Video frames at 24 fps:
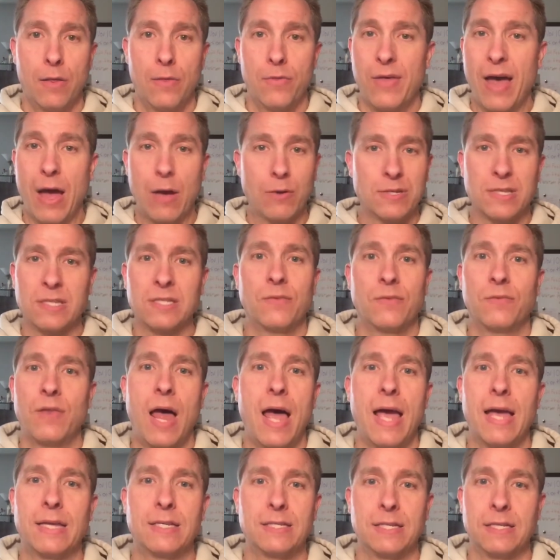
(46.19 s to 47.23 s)
thousands of
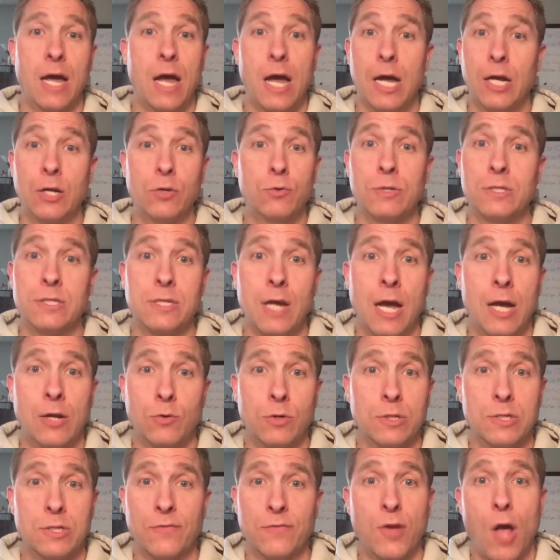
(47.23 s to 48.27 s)
likes and hundreds
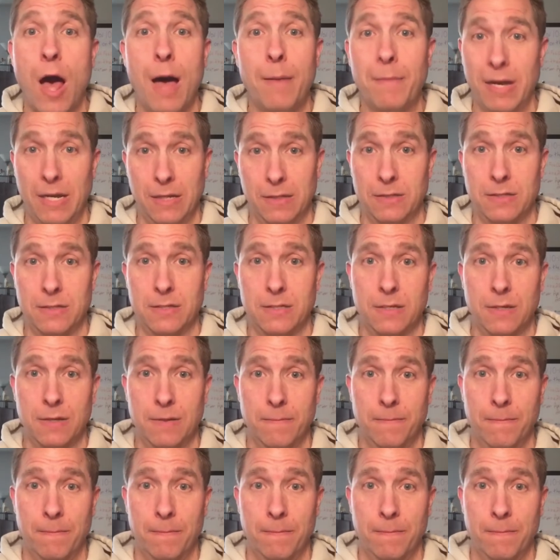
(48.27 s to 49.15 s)
of comments.